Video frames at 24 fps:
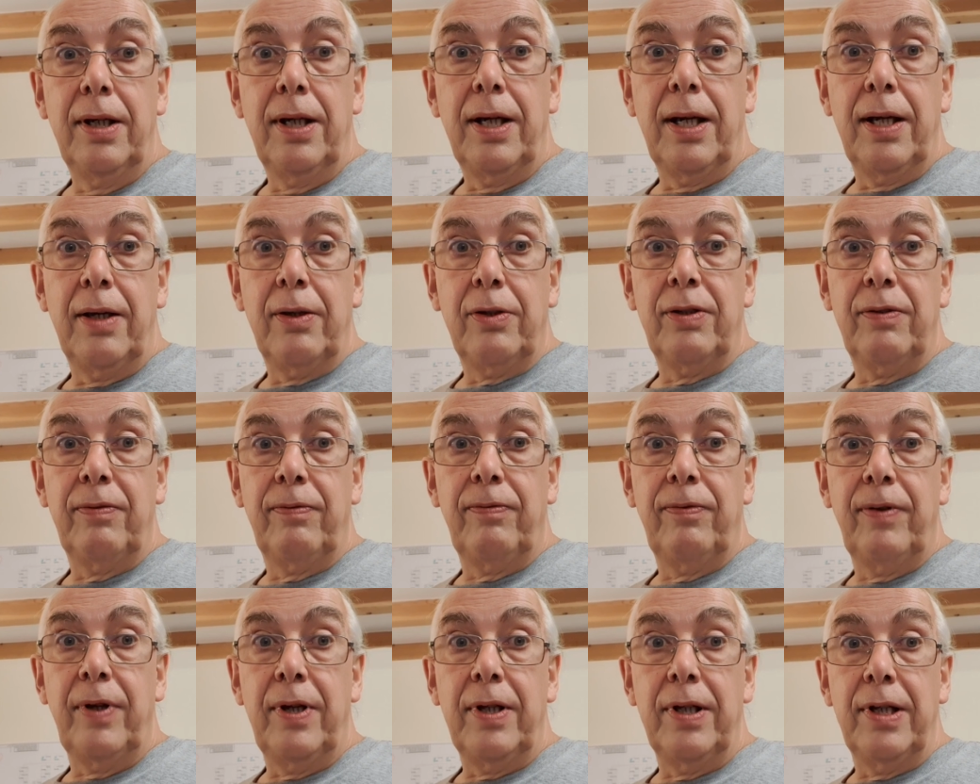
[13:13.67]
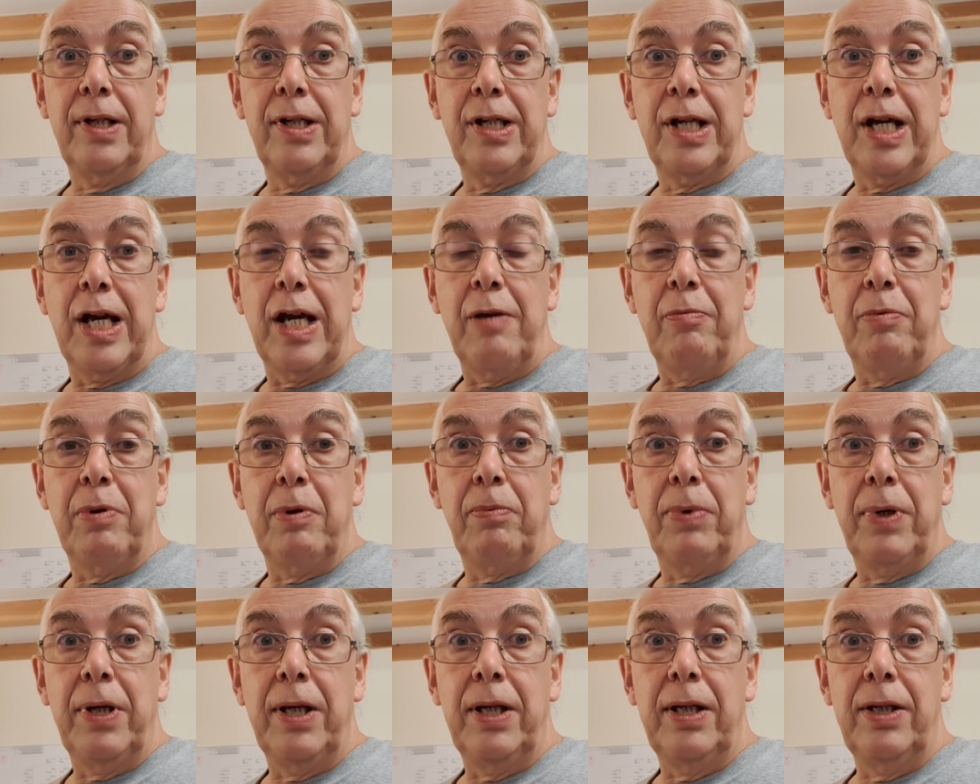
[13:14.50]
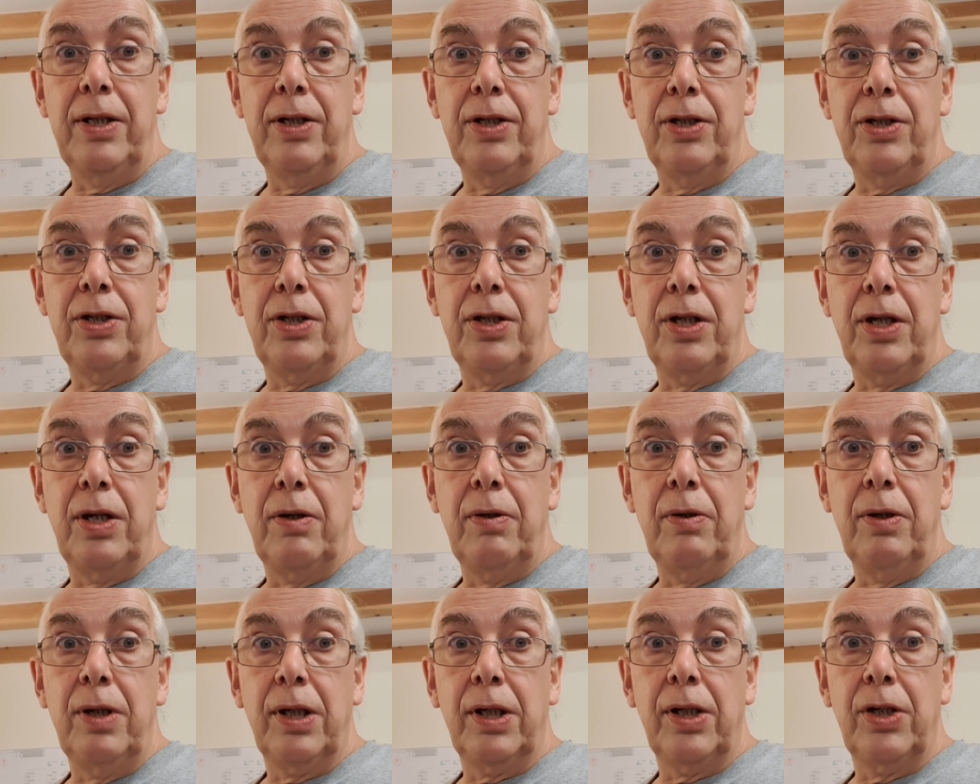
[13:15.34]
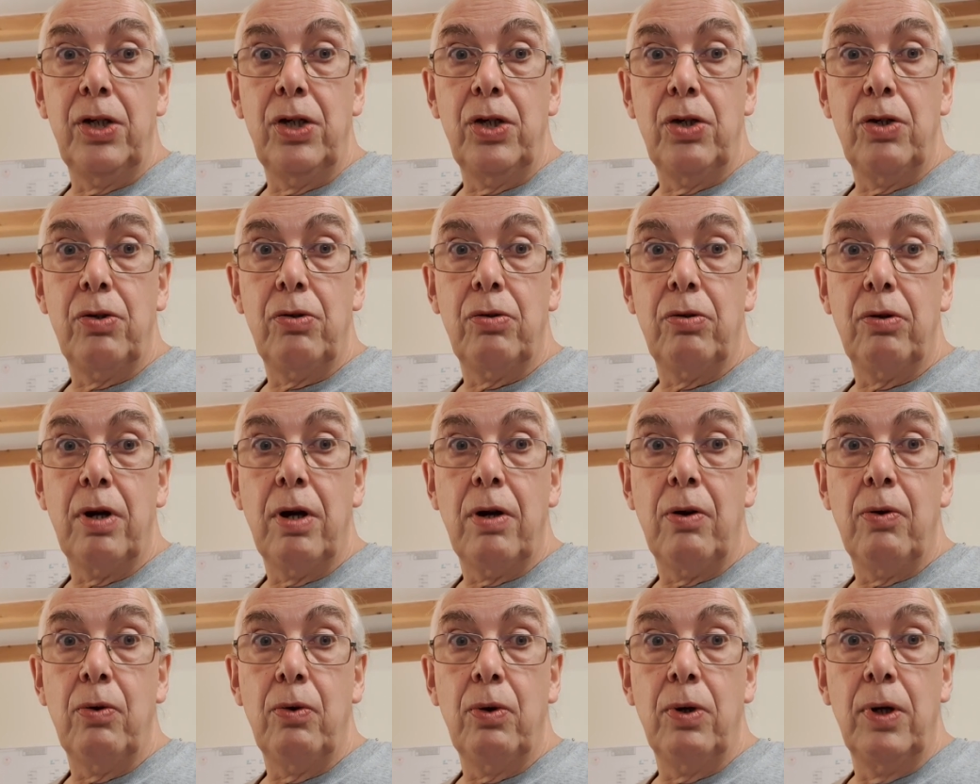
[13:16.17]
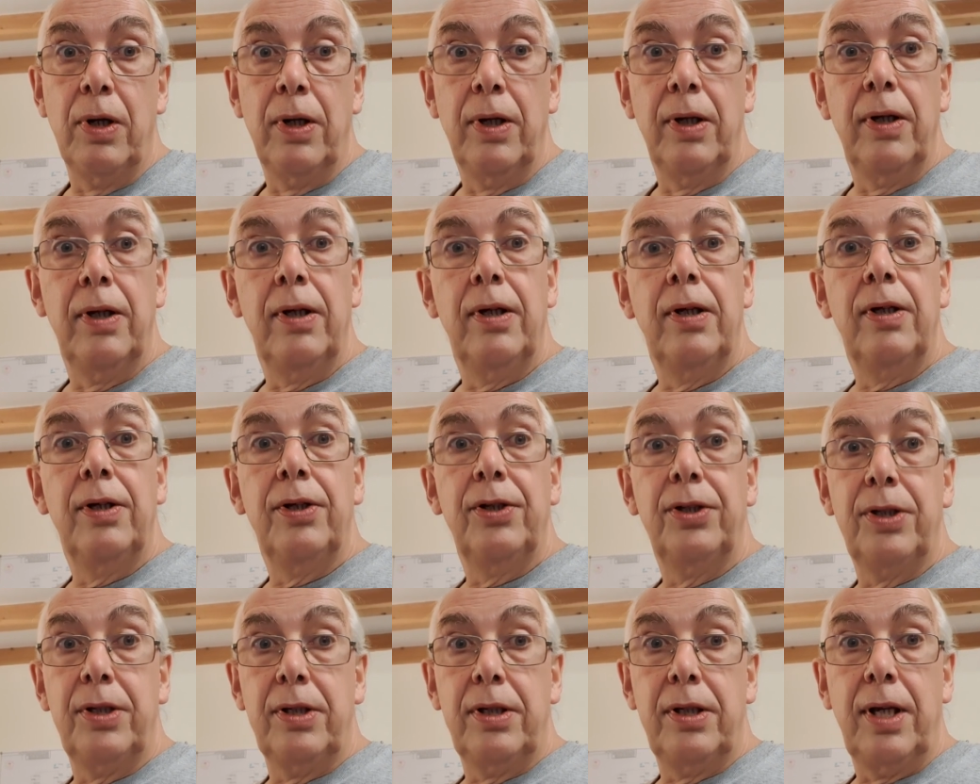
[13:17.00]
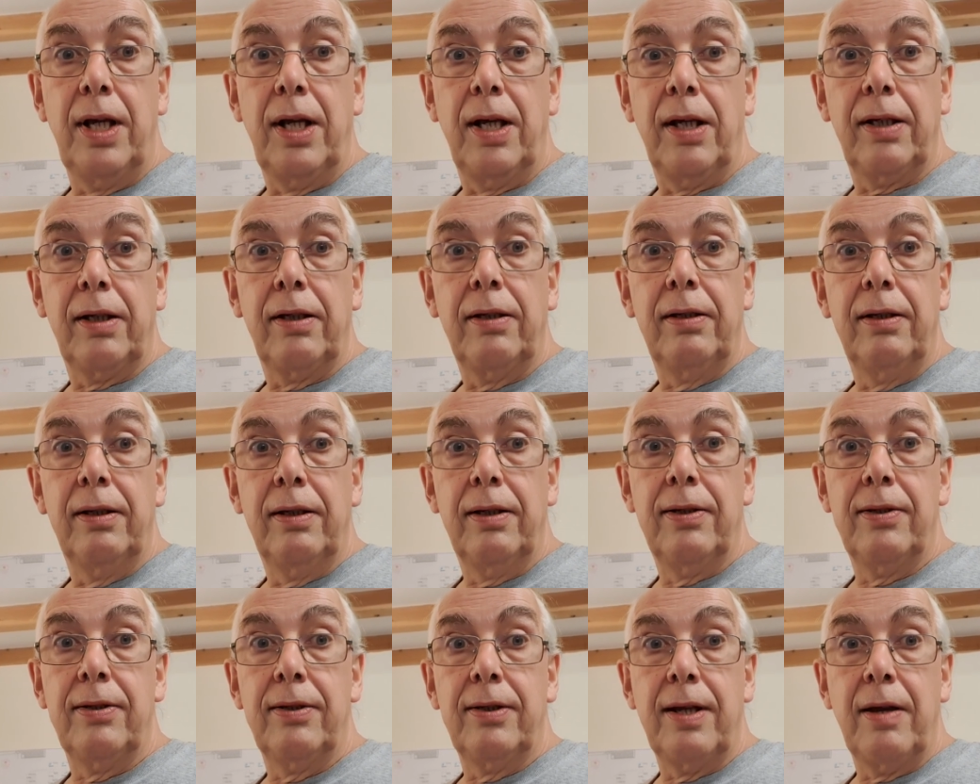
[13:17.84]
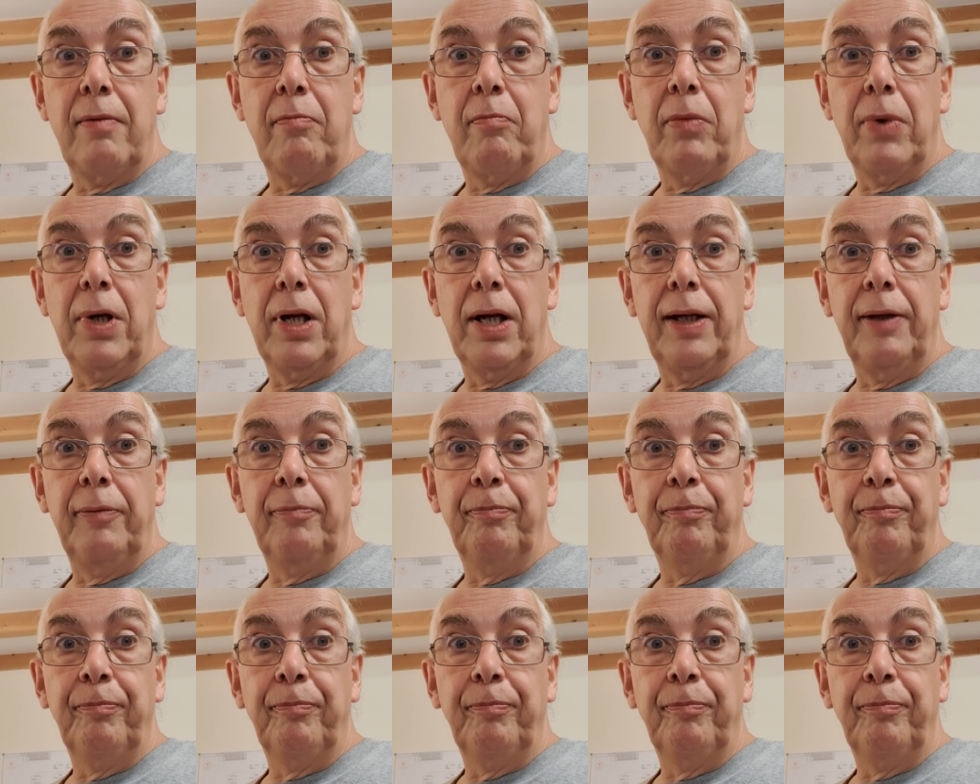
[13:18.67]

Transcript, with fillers: how to fit the taper pins to the control stick assembly.